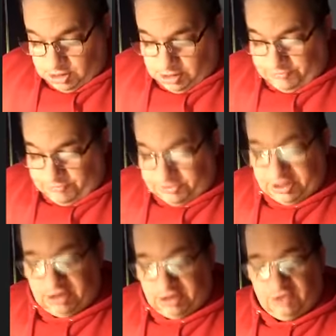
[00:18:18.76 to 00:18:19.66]
not? Thank
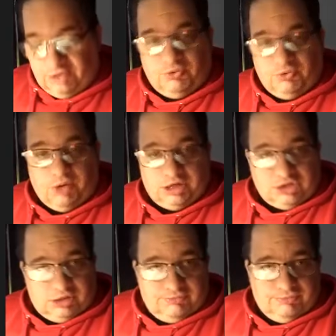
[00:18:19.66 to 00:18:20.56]
you for
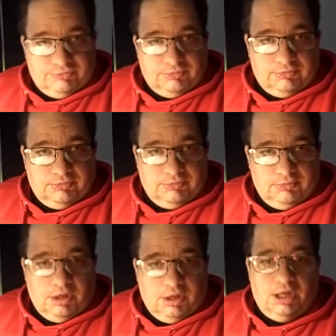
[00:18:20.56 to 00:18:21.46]
watching.
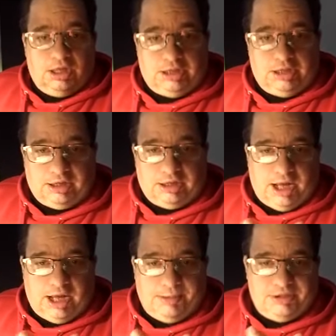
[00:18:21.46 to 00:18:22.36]
Like,
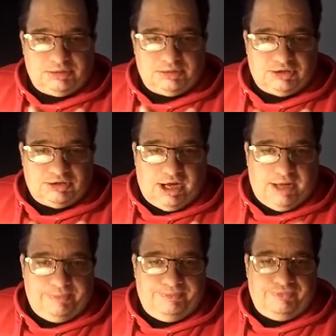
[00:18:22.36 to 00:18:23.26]
comment, subscribe,
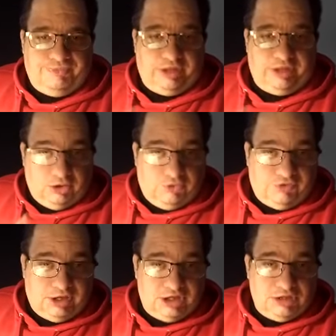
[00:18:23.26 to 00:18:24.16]
ring that
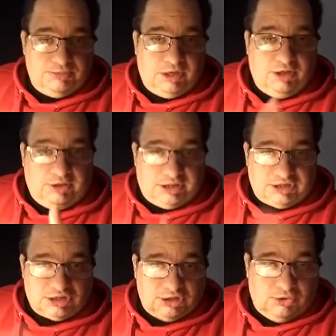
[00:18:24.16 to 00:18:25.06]
notification bell, lets
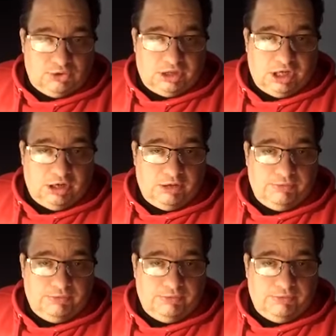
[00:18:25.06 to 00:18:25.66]
us know you care.